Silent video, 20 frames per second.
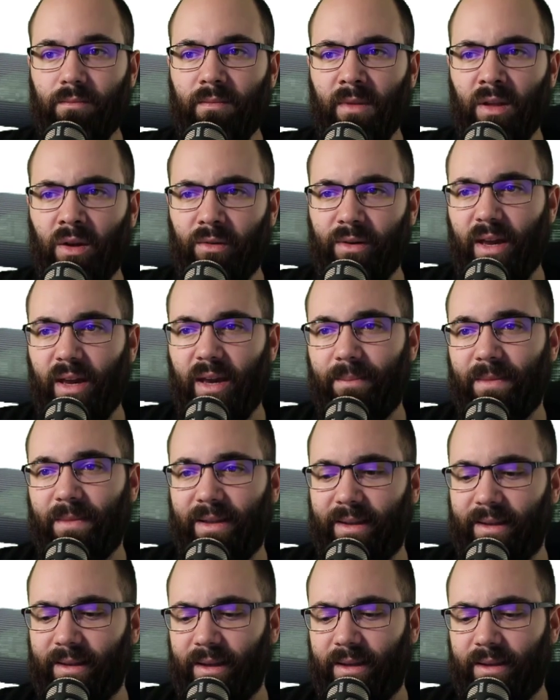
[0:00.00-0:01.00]
Okay,
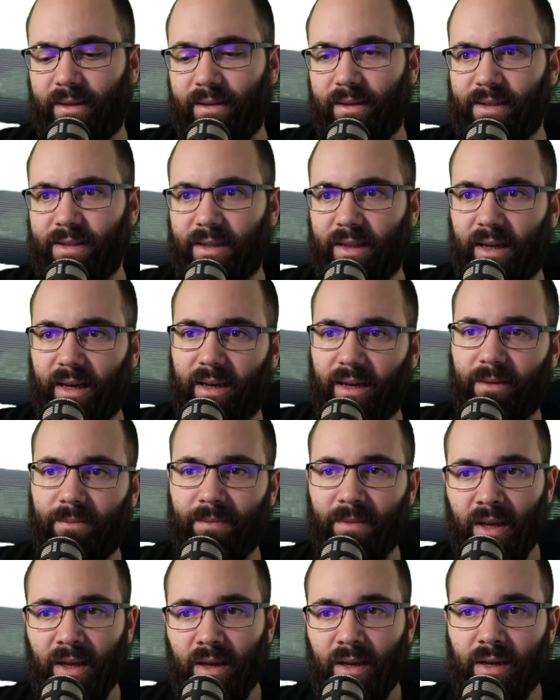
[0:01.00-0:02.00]
delete this line,
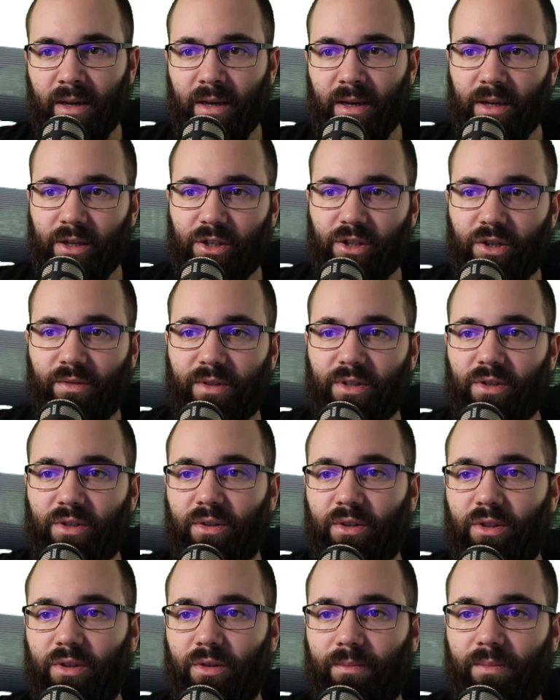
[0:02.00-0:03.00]
so it's going
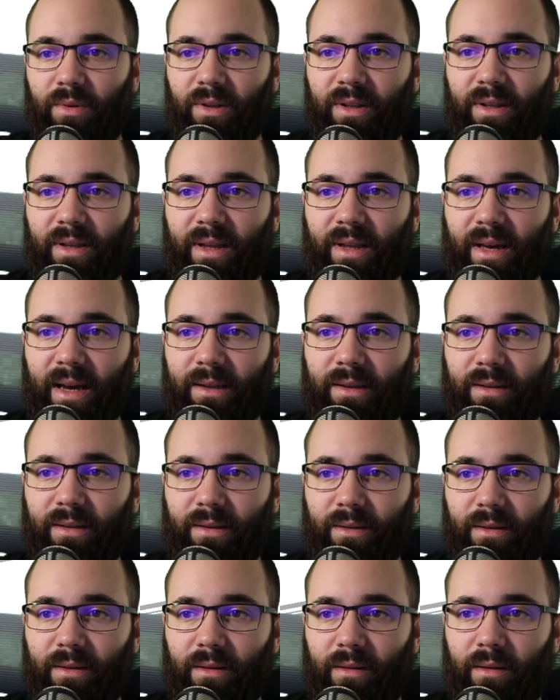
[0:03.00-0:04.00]
to put that
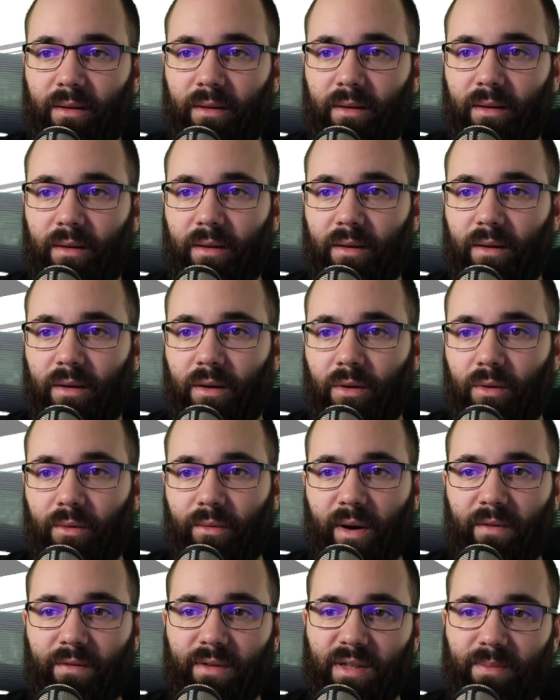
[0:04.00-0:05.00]

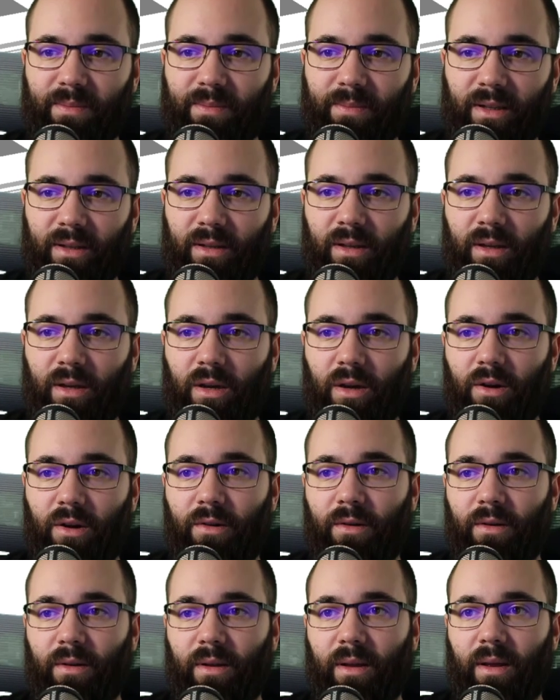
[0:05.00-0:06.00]
reference plane
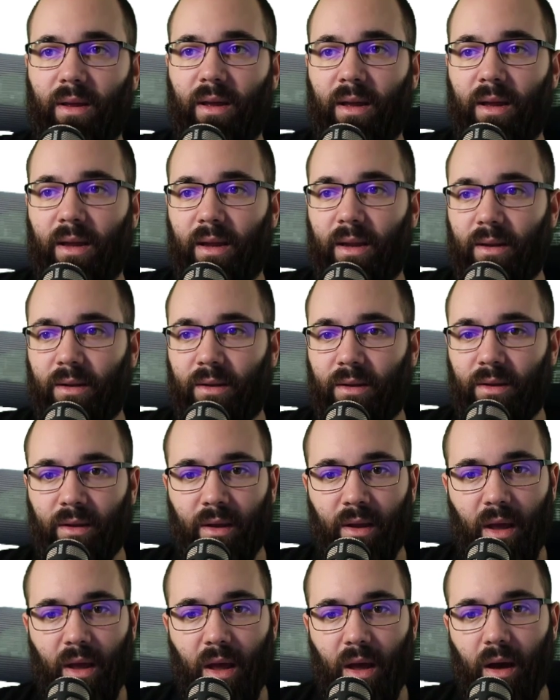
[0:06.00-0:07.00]
here. And
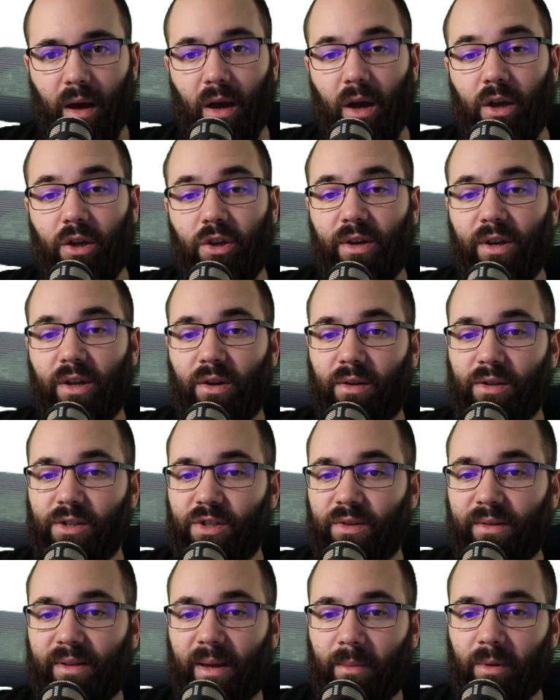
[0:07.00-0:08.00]
you can
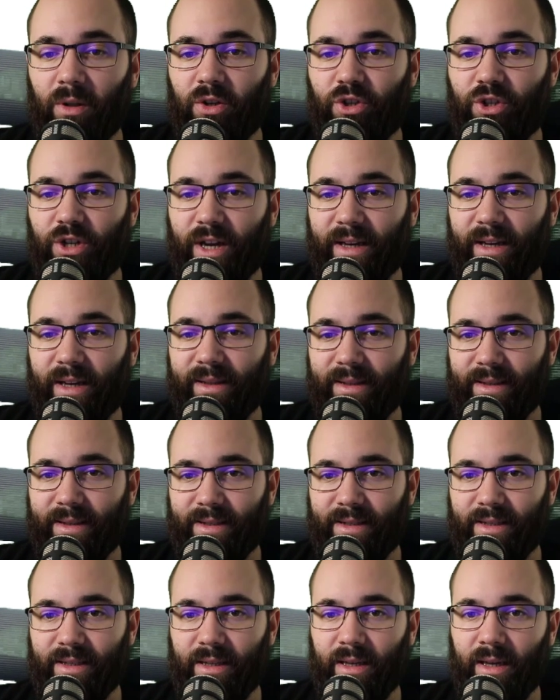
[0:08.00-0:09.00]
also double check
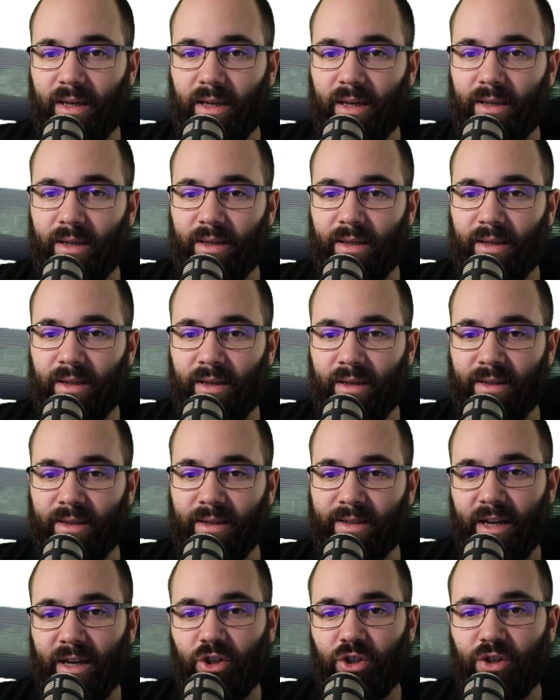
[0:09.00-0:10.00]
this in
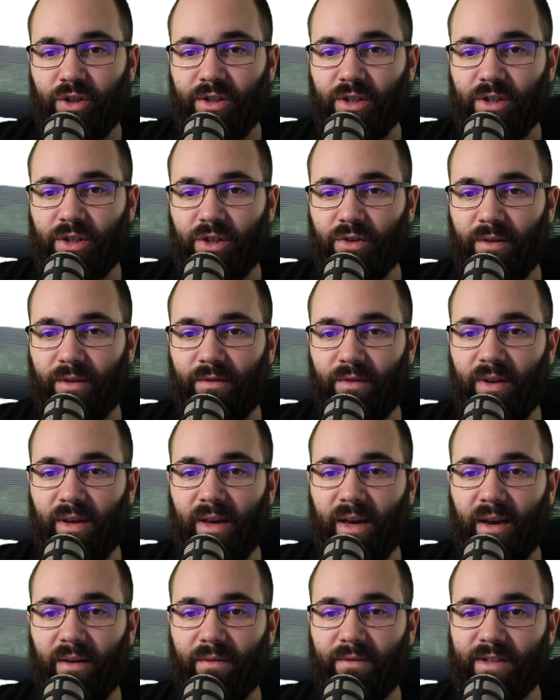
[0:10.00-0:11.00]
sections. So if you
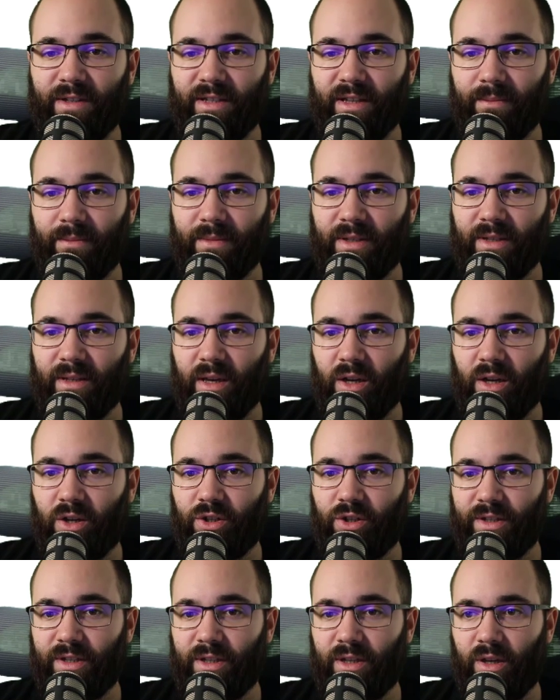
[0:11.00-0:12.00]
have some
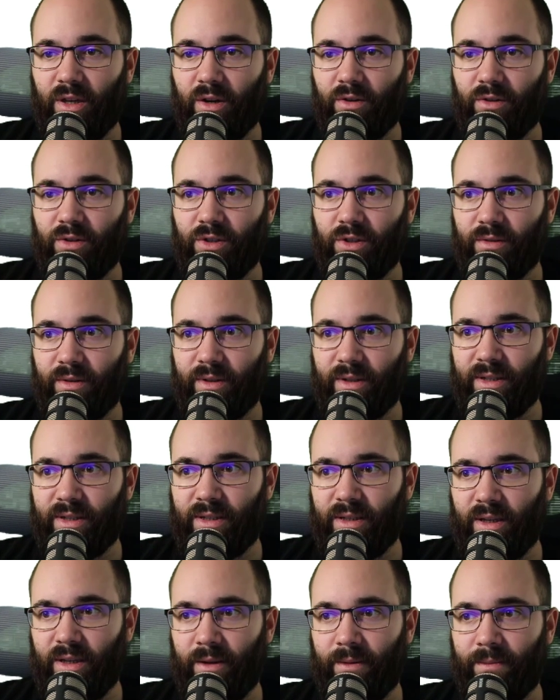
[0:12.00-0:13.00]
sections here, so let's
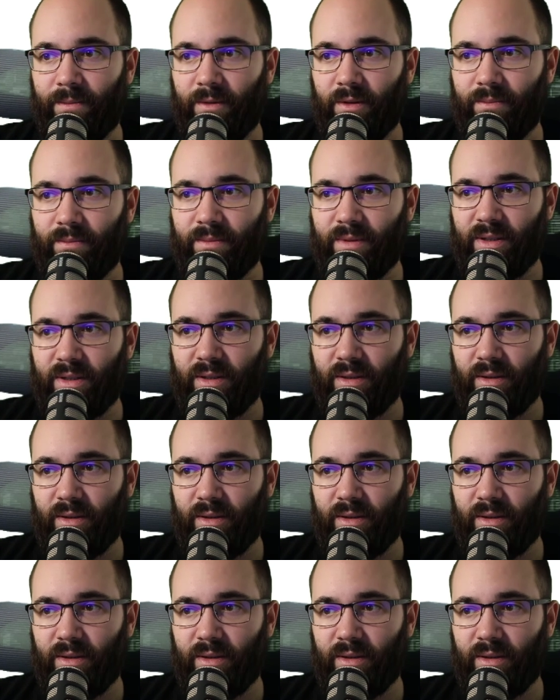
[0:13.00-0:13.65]
see, oops,